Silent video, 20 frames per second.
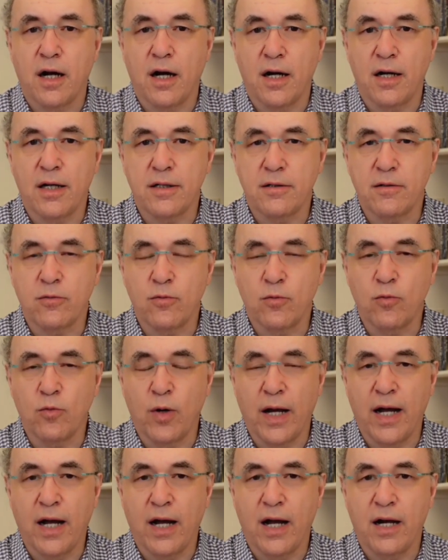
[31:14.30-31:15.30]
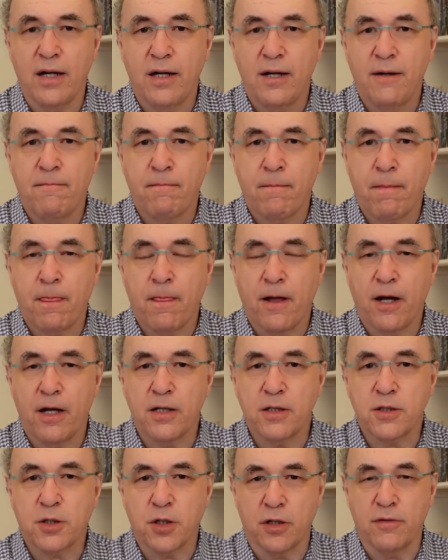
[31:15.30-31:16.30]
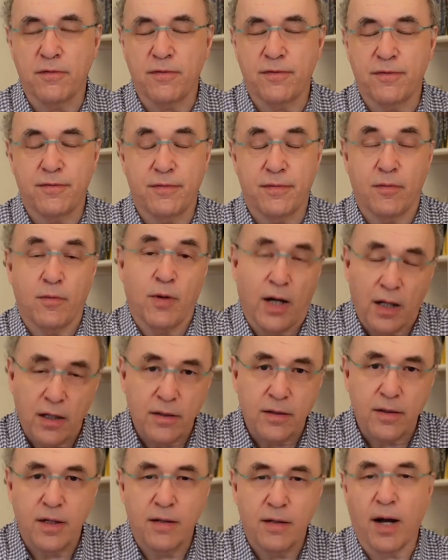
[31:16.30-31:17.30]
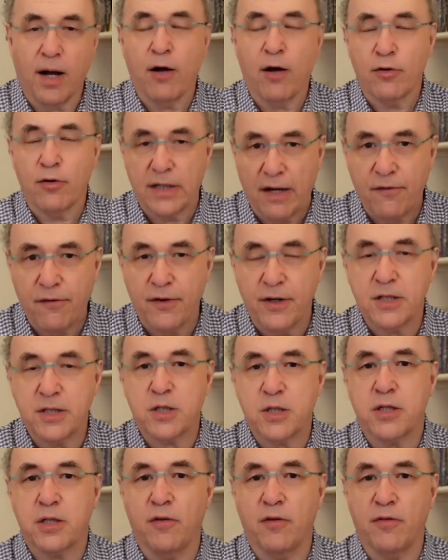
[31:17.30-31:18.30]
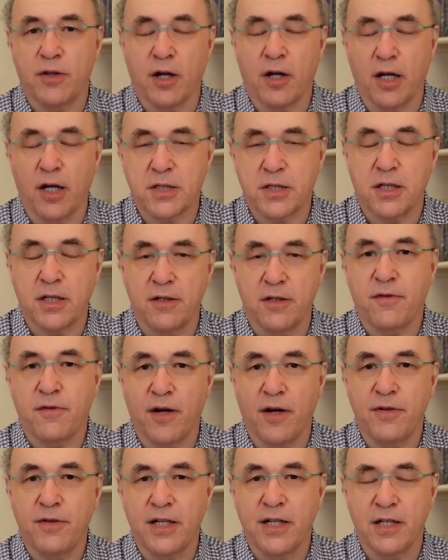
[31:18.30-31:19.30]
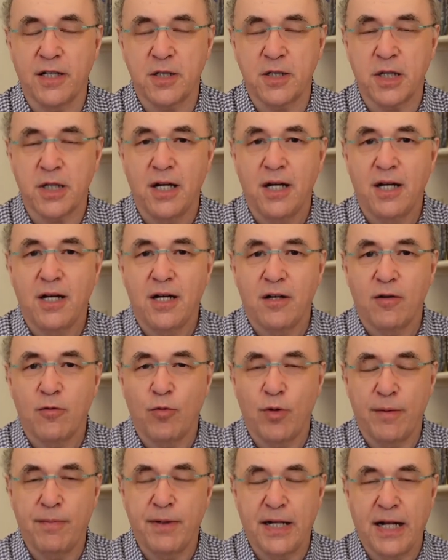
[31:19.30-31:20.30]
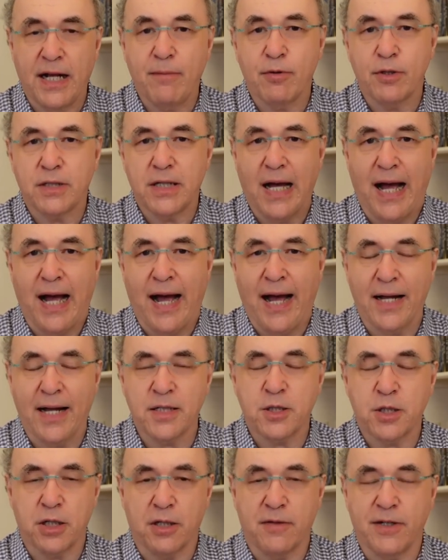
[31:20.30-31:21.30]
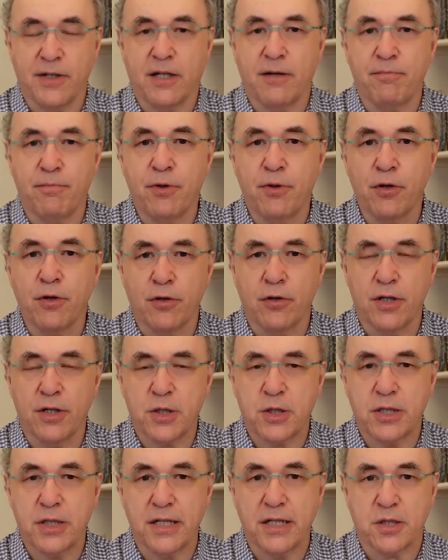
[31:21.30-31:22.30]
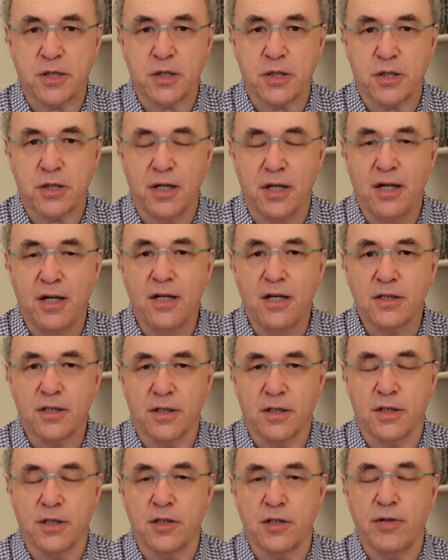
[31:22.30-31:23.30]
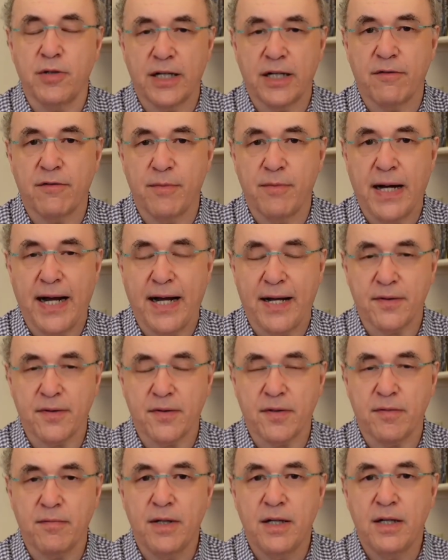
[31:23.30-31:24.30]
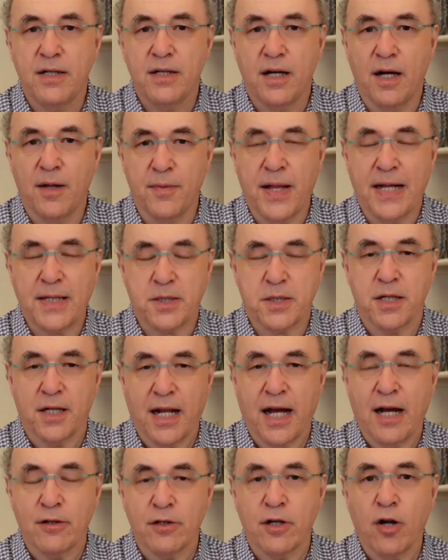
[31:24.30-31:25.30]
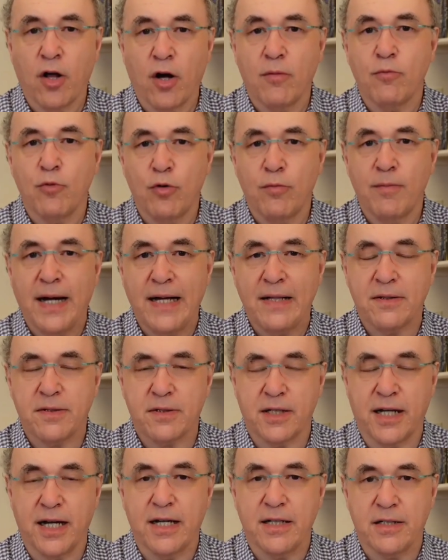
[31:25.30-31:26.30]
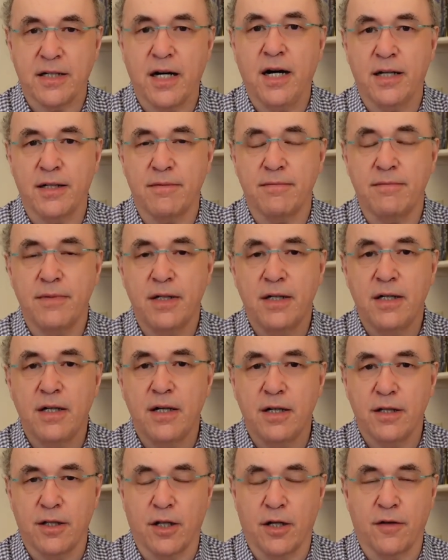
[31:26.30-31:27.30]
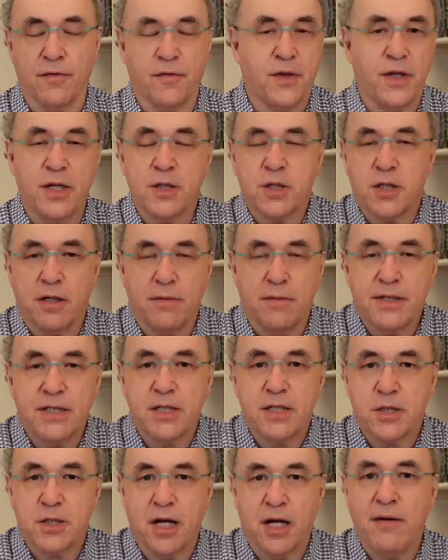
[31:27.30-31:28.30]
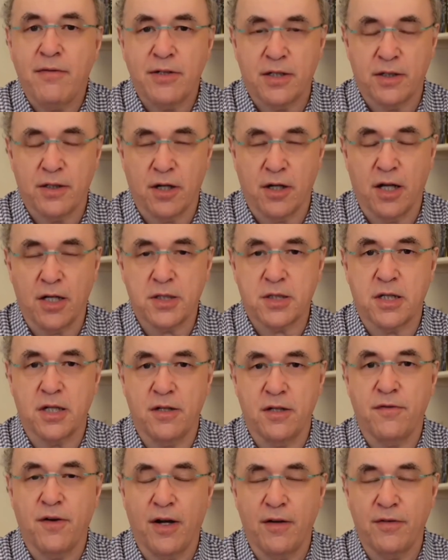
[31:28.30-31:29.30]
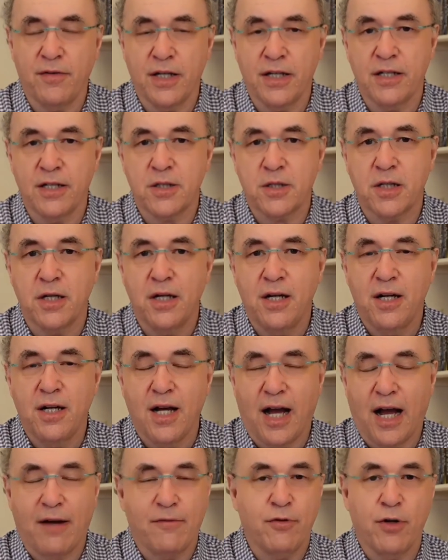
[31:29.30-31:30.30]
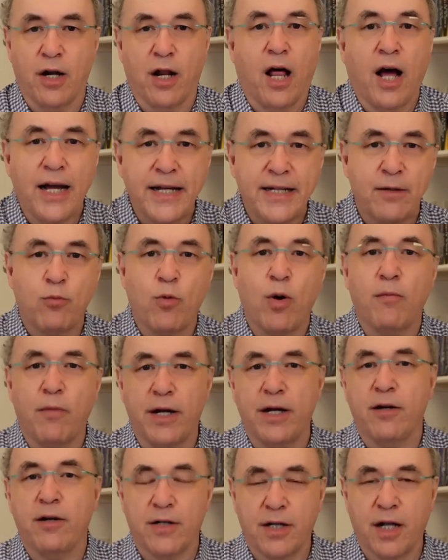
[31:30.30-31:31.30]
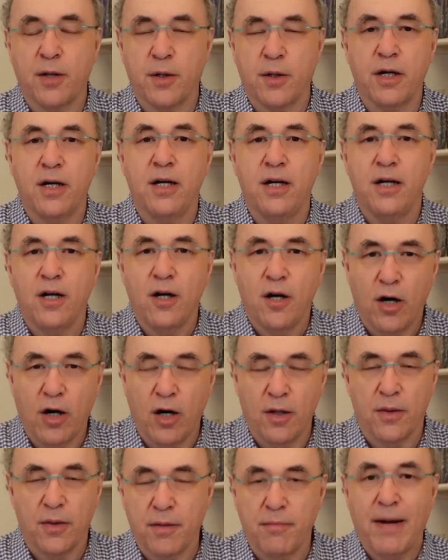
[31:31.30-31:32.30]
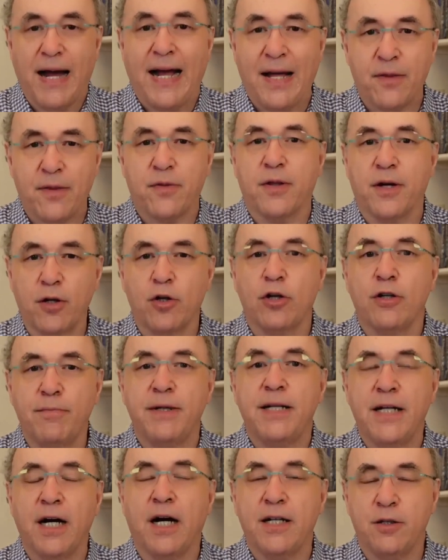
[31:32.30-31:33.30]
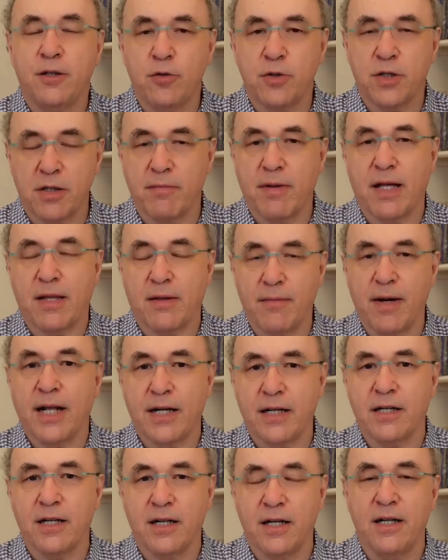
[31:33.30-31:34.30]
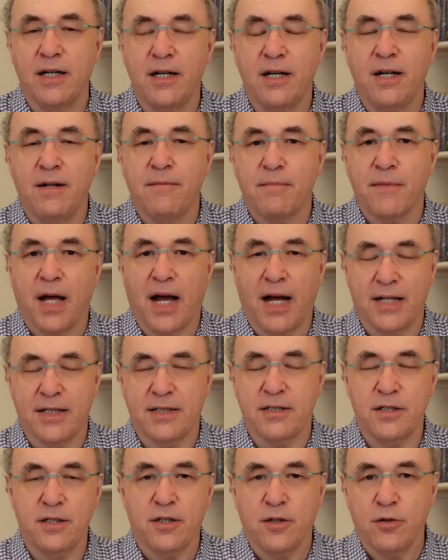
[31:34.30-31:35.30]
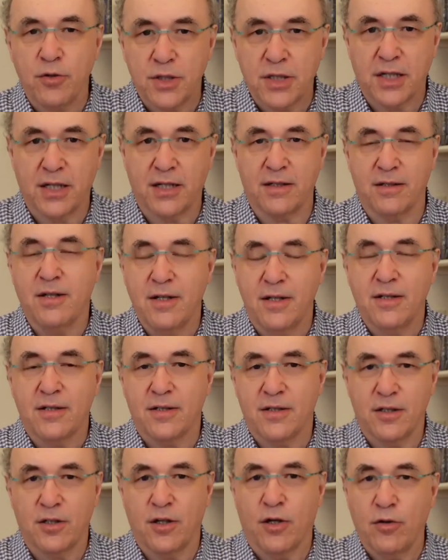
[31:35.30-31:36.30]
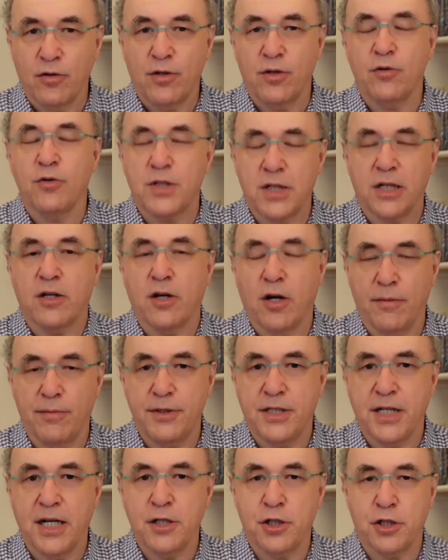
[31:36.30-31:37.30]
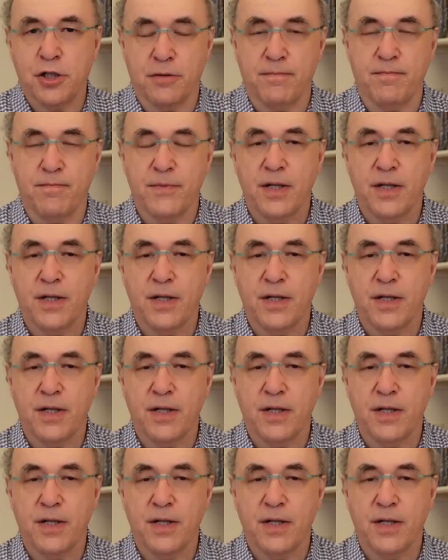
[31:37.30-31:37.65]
uh, where sort of, well, in my own efforts over the last 35 years, we've been able to add sort of a computer assist to the doing of math. And that's allowed a lot more math to get done. A lot of things that have been discovered in the last 35 years have relied in one way or another on the math that could be done using Mathematica and using, you know, using computation.